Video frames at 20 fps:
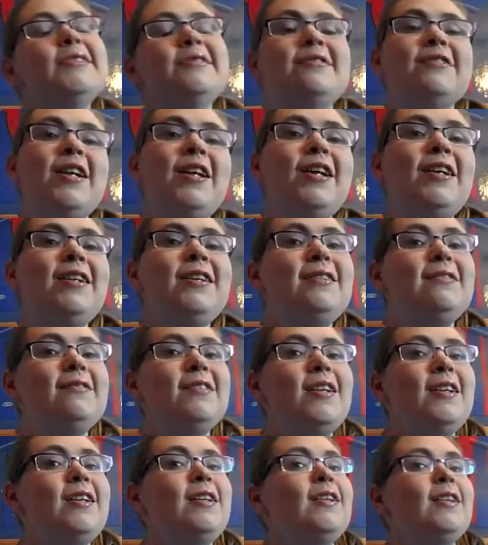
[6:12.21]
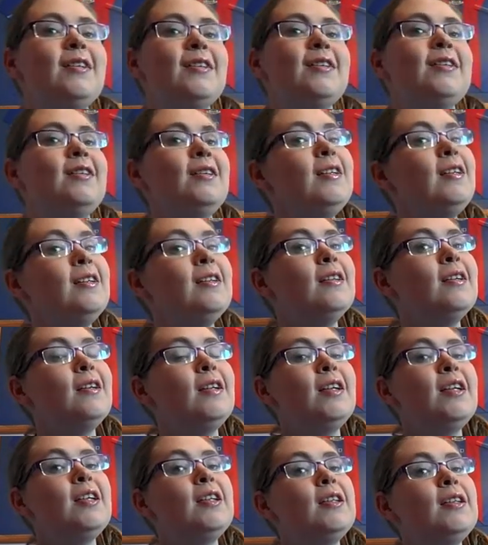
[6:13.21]
is very, very young indeed.
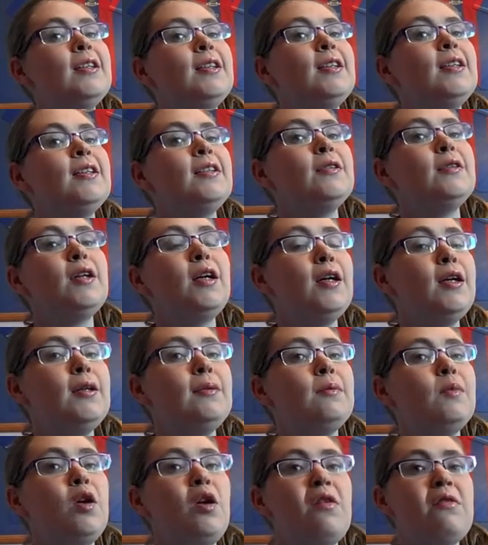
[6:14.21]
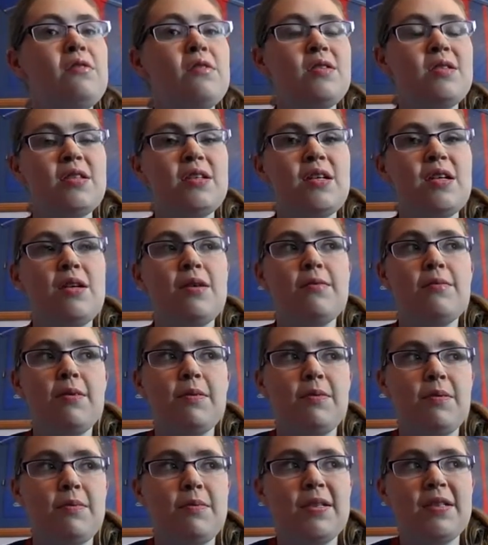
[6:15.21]
Obviously,
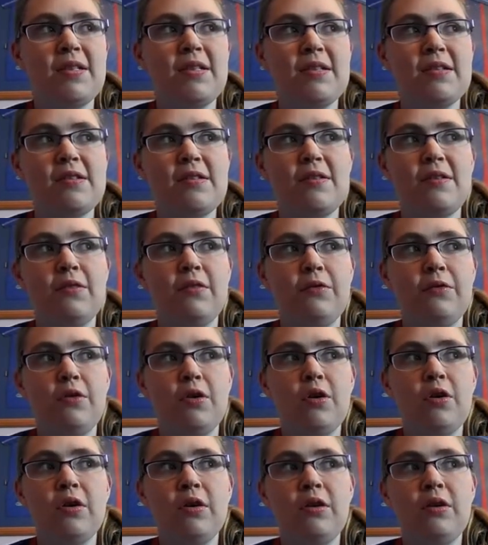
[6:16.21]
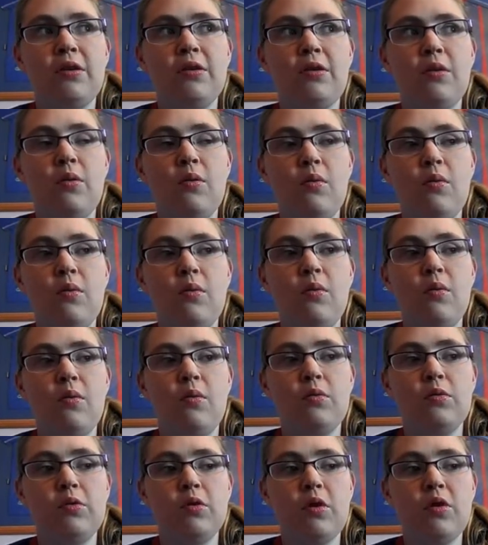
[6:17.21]
we were missing still Doran,
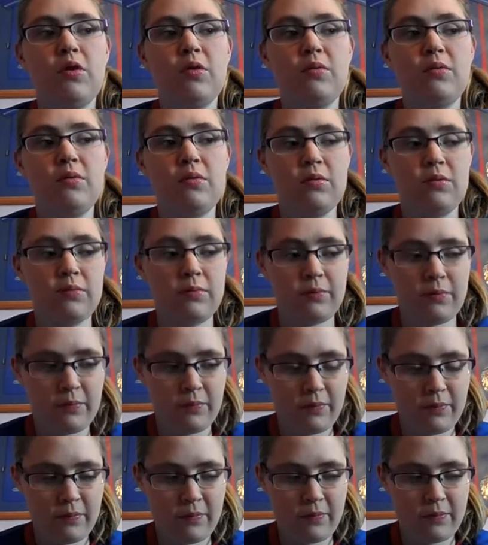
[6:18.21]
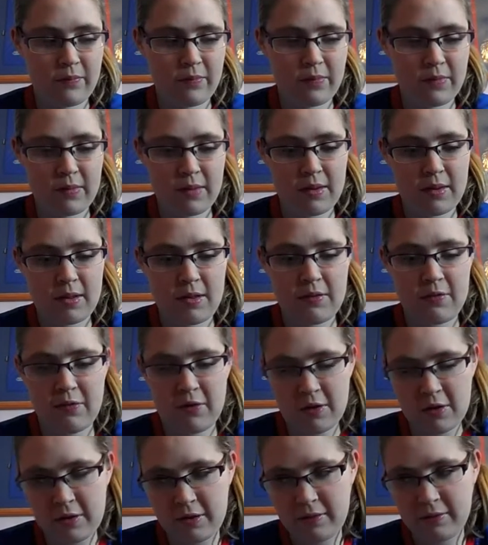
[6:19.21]
and
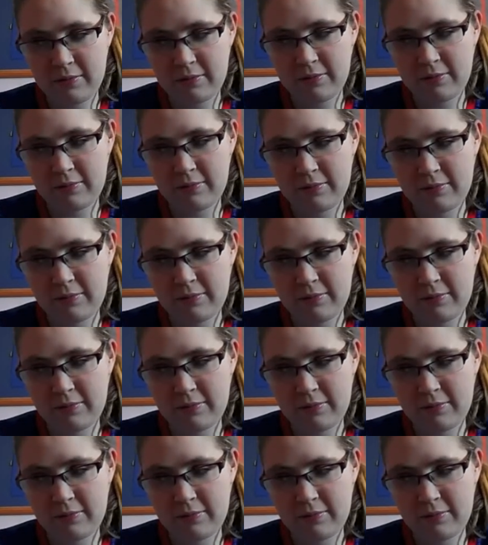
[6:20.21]
Foran,